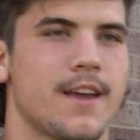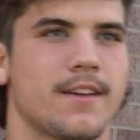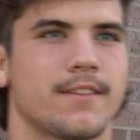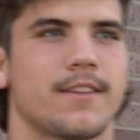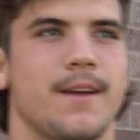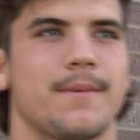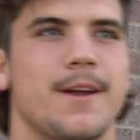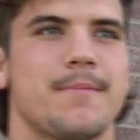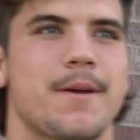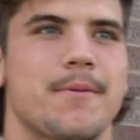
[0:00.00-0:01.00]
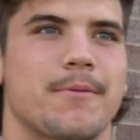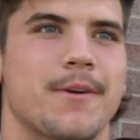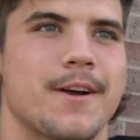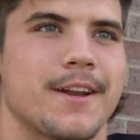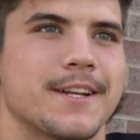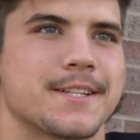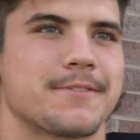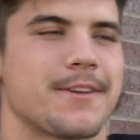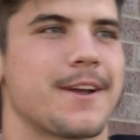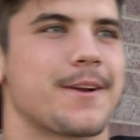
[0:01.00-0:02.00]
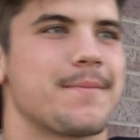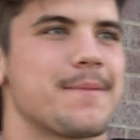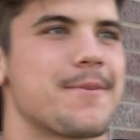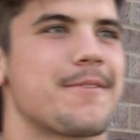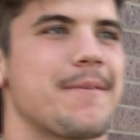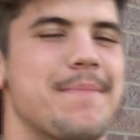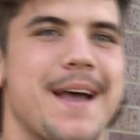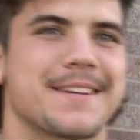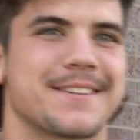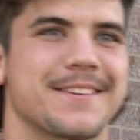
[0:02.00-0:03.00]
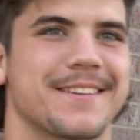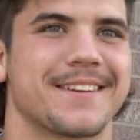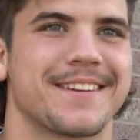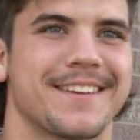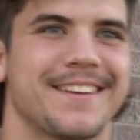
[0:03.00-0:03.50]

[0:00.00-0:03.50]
Yeah. I mean, I'll be able to run. I just feel like I'll be more of a passer.